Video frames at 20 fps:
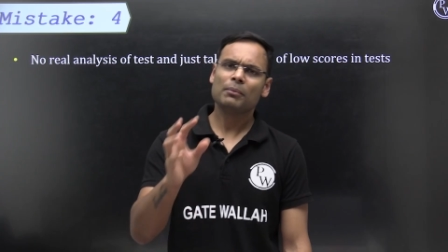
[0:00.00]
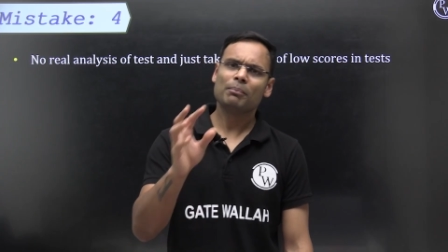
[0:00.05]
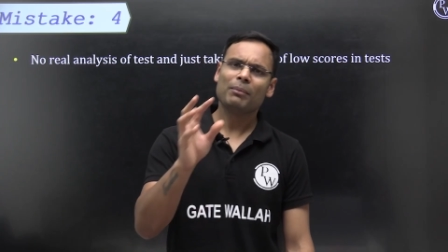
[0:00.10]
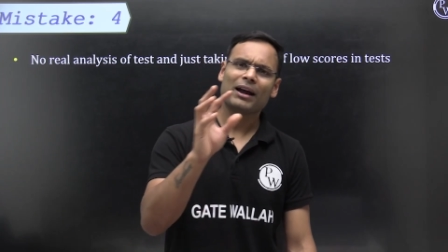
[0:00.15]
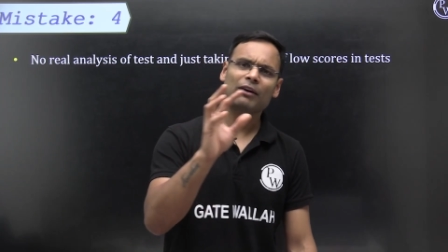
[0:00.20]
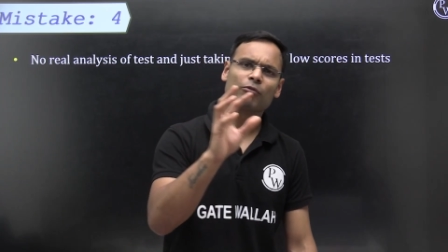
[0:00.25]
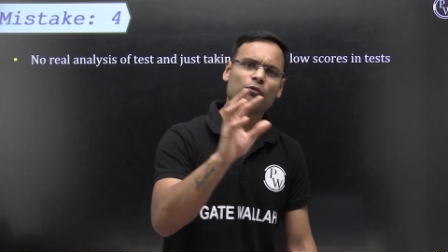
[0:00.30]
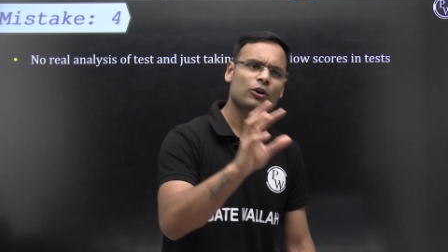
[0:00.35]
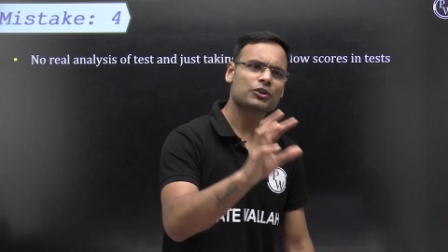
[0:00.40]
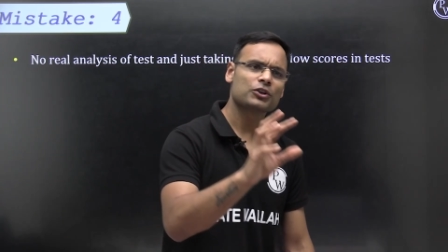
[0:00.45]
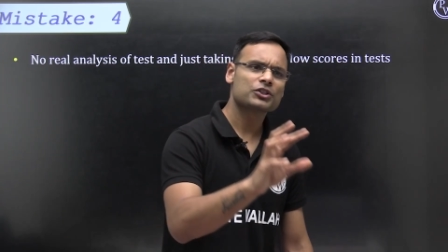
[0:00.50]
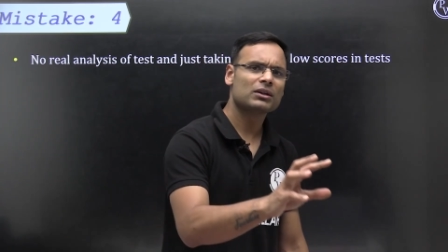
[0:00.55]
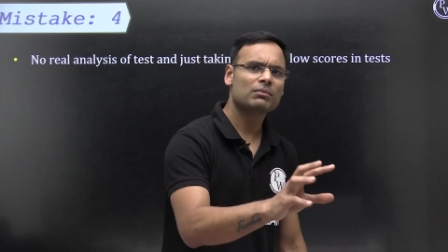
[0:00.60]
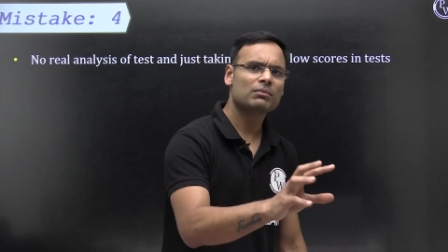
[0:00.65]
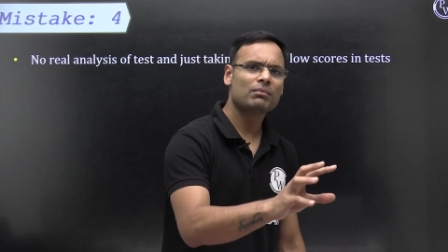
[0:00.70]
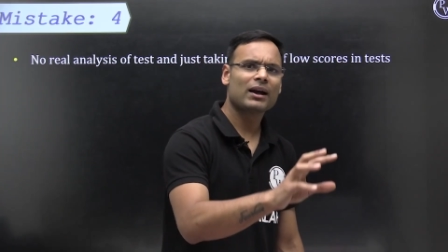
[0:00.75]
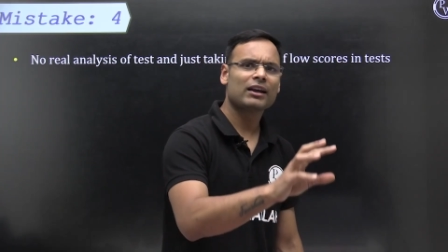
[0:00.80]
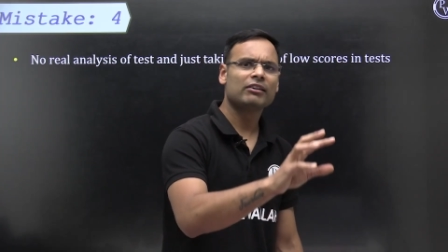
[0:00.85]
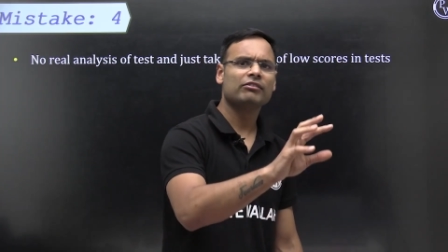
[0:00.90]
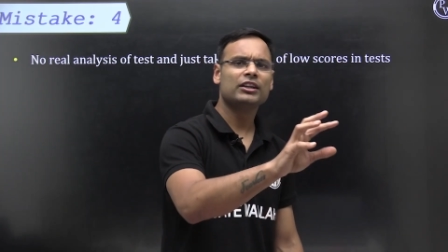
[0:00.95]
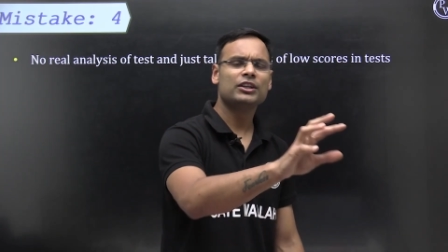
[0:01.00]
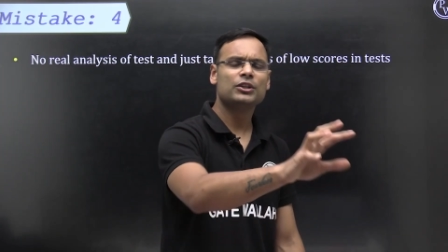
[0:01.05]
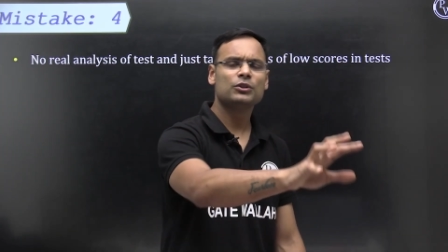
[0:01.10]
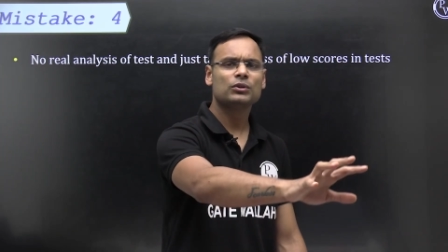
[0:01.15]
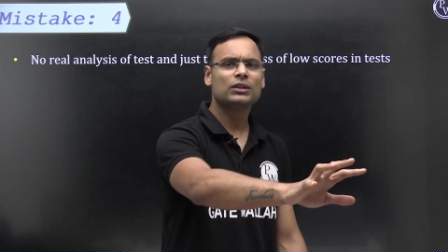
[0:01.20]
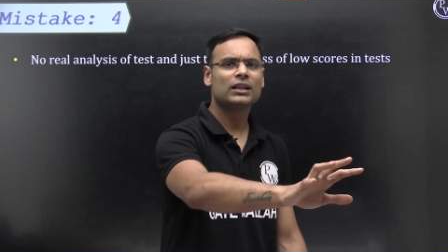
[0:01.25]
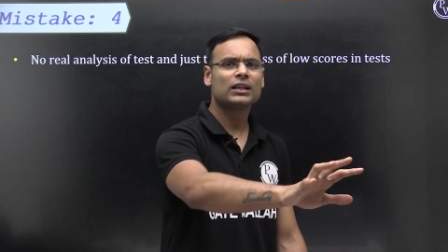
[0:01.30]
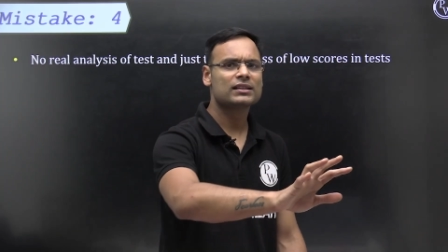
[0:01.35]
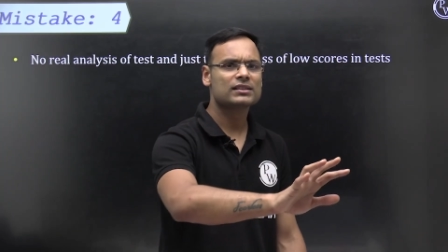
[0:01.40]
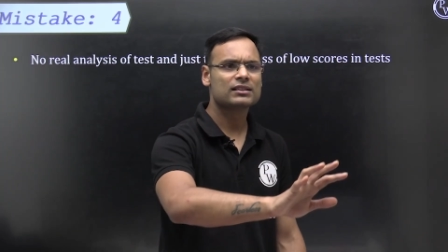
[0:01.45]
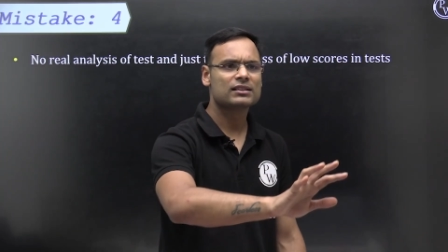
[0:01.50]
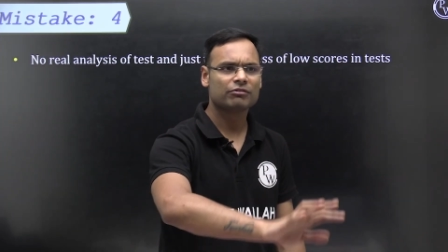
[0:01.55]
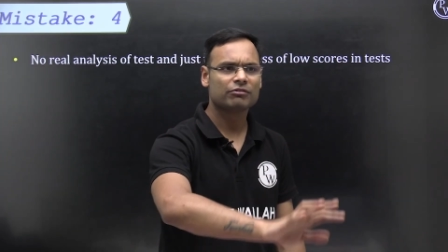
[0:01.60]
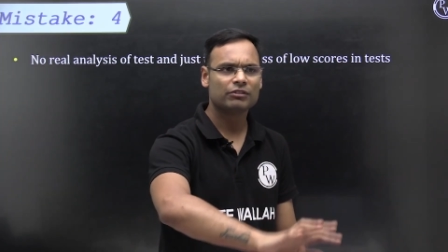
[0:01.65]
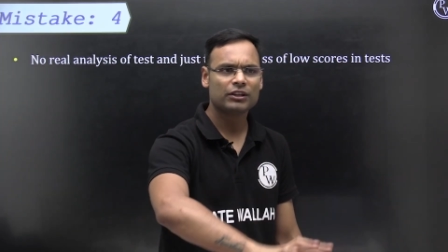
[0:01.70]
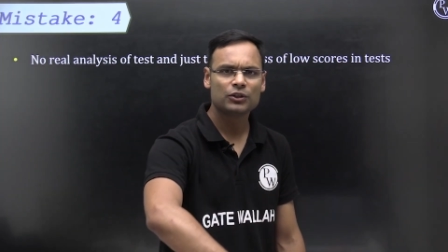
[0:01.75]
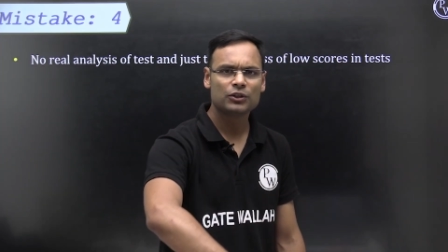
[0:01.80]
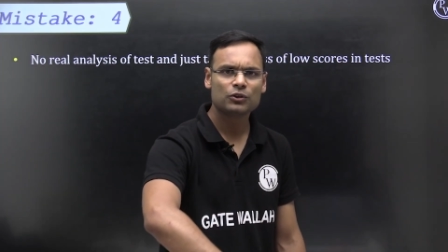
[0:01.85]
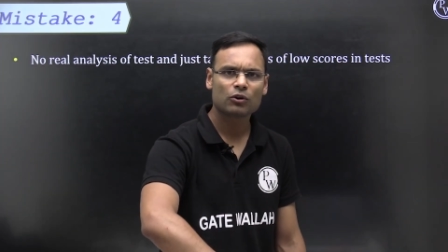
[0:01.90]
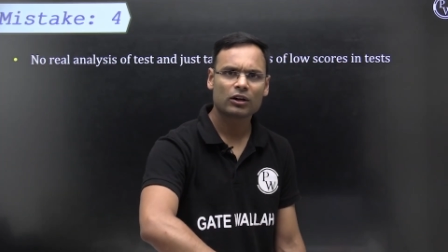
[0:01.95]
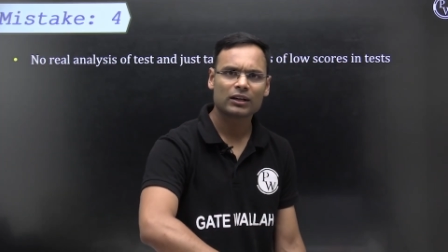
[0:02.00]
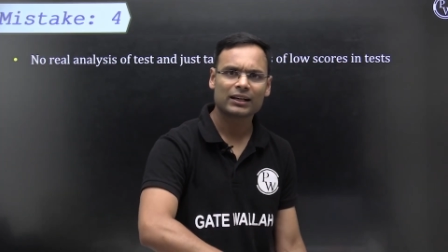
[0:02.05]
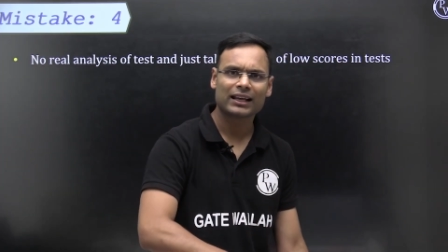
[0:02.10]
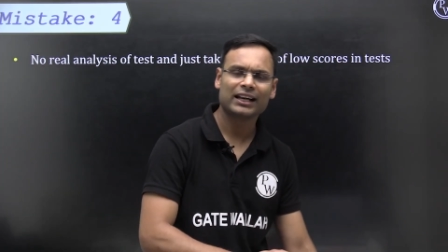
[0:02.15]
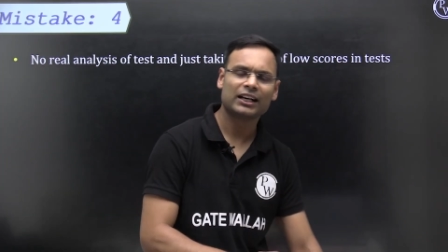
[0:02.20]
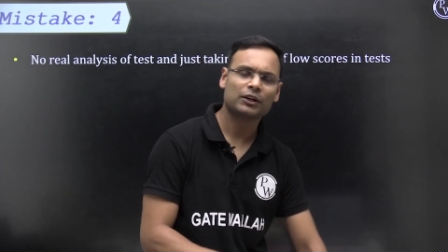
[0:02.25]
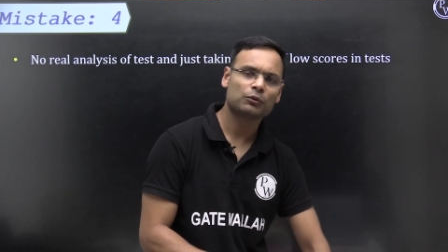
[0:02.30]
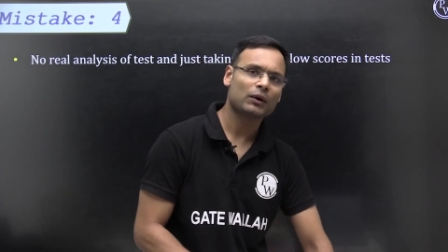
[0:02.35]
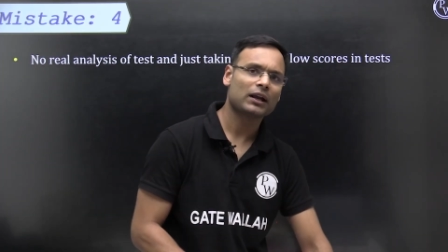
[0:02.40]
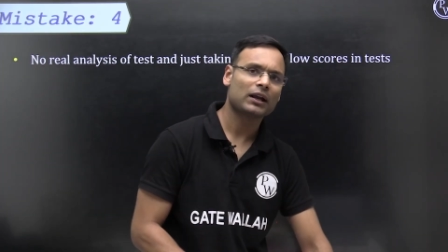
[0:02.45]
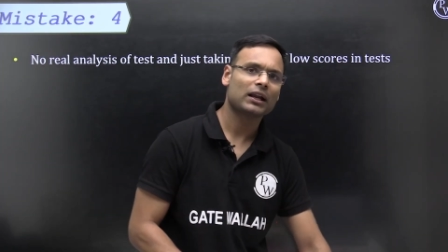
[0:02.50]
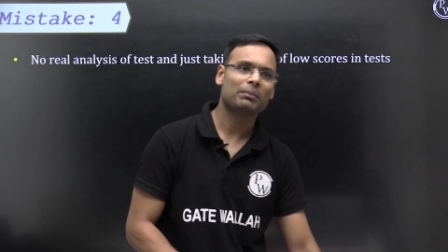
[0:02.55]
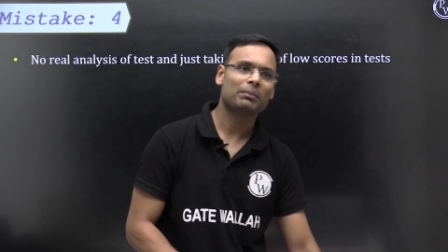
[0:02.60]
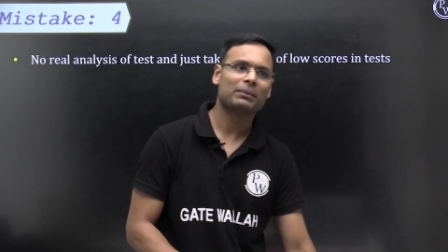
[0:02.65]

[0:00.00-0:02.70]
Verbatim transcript: by watching my video. There is a video on GATE Wallah